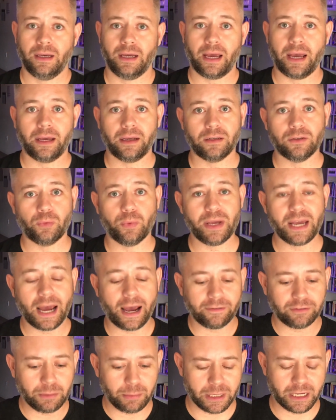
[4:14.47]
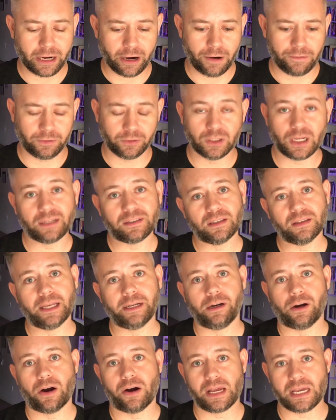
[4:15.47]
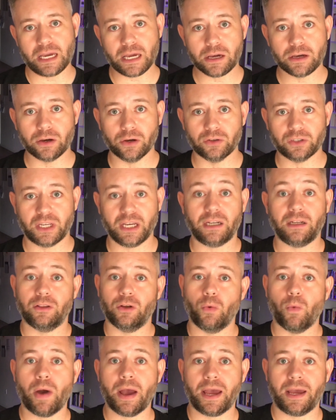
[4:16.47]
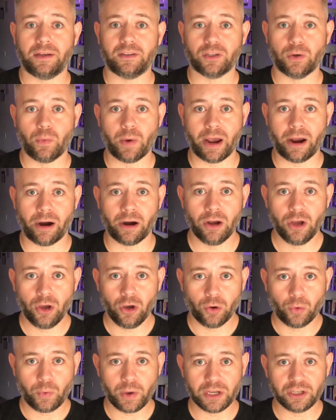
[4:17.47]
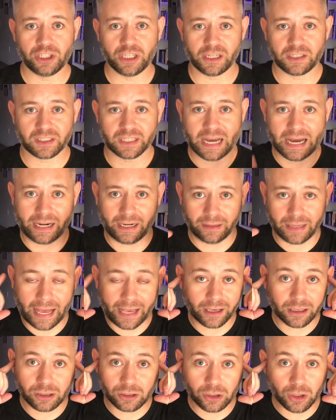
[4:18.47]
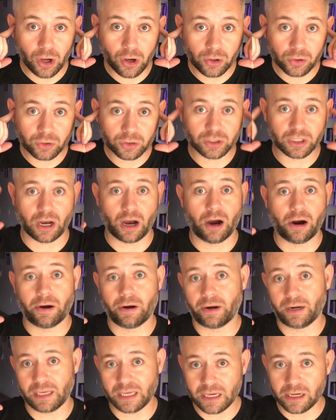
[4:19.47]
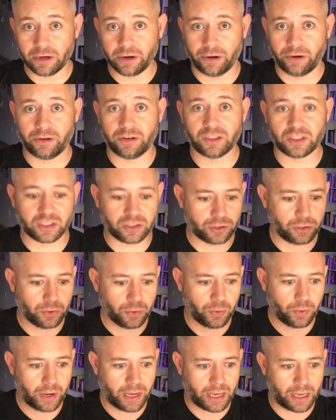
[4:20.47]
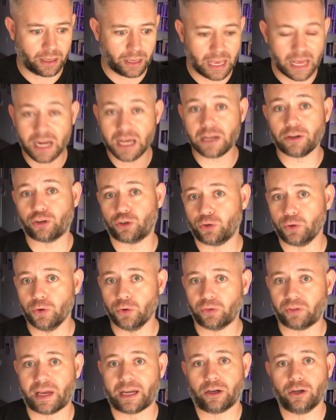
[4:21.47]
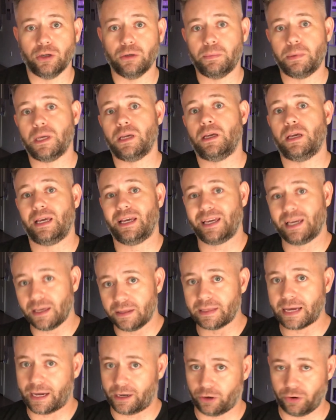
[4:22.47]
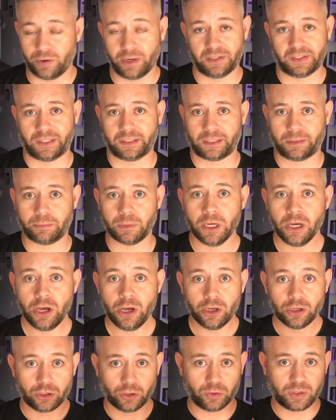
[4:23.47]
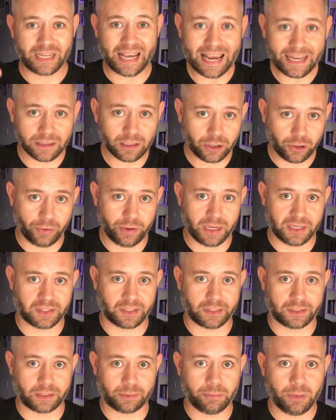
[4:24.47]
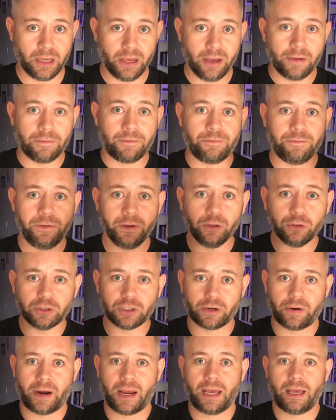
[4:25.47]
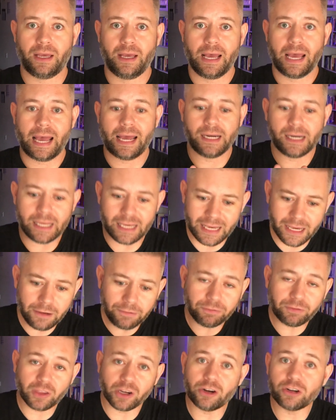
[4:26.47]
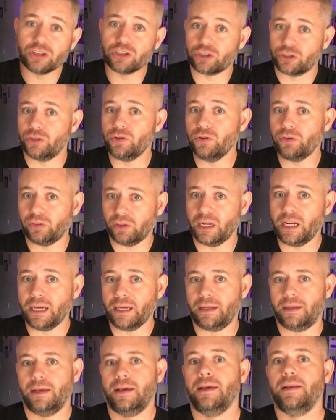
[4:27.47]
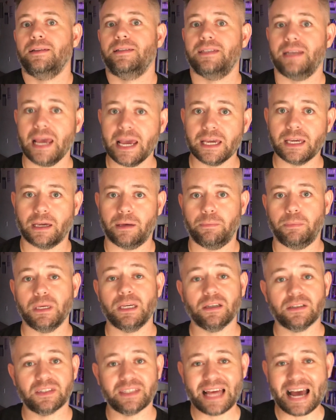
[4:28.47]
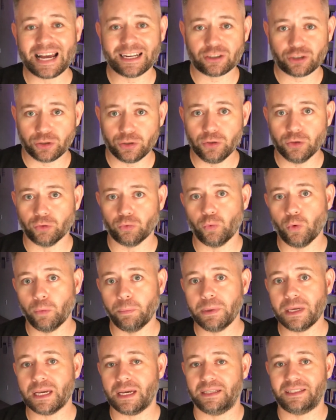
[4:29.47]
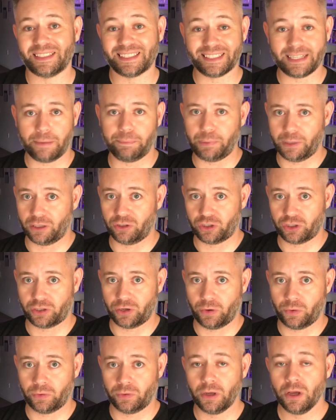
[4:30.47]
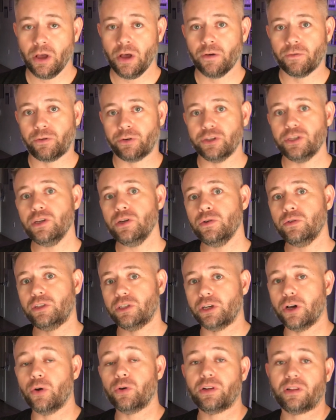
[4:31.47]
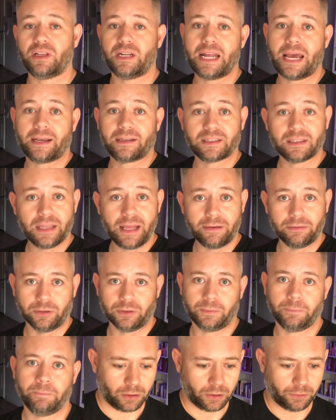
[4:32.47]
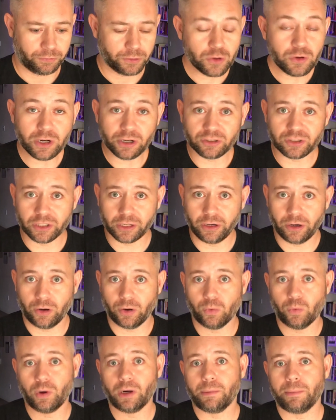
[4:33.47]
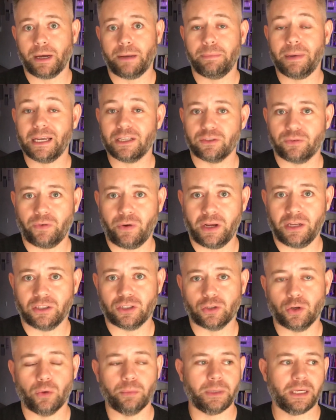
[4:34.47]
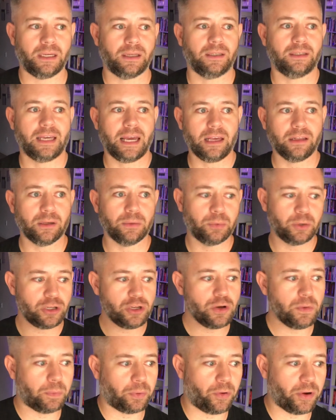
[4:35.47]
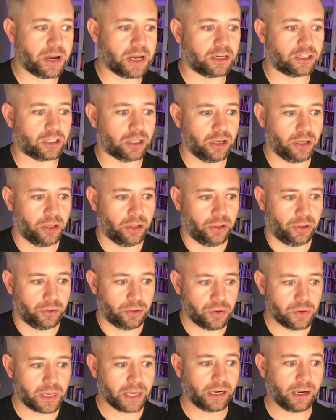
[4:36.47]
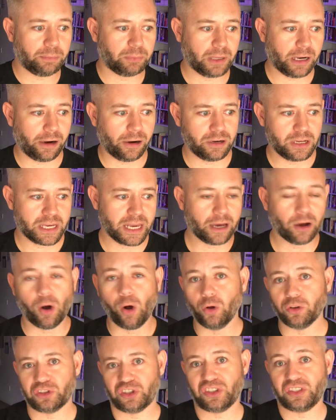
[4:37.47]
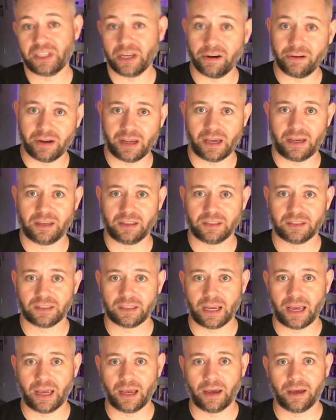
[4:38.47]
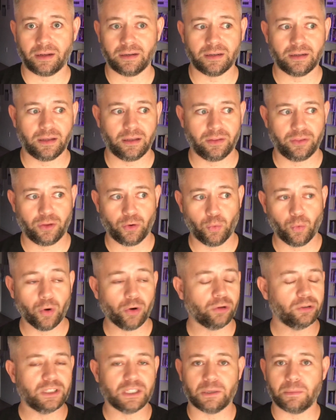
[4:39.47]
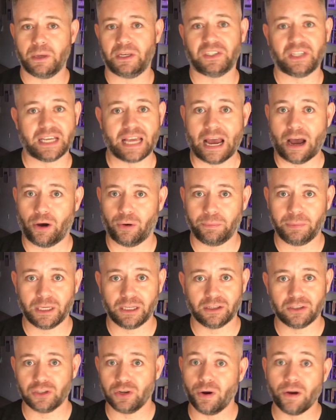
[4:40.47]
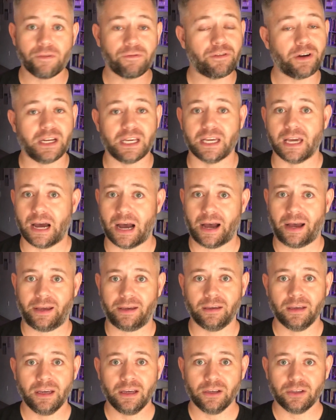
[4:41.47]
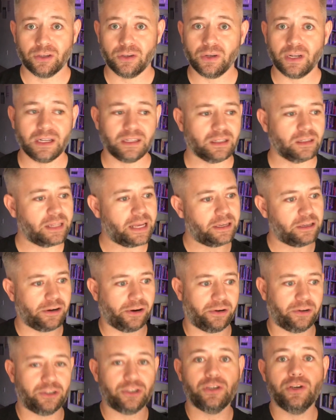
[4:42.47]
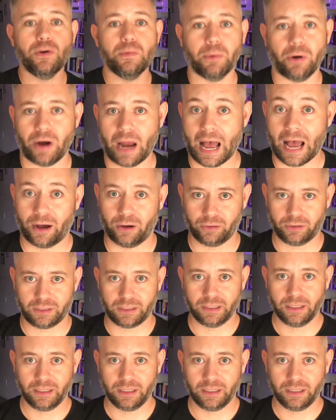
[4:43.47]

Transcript: And we have to be careful not to let our egos get in the way to where we just kind of like close our ears to any truth that could be in that criticism. So take the criticism, filter it, and if there's truth in it, take it, because that truth will be a stepping stone for you to go to the next level. few years ago, one of my best friends told me, Caleb, when you preach, you get up there and you get all serious and the world is missing out because you're a funny guy. You need to let your humor out.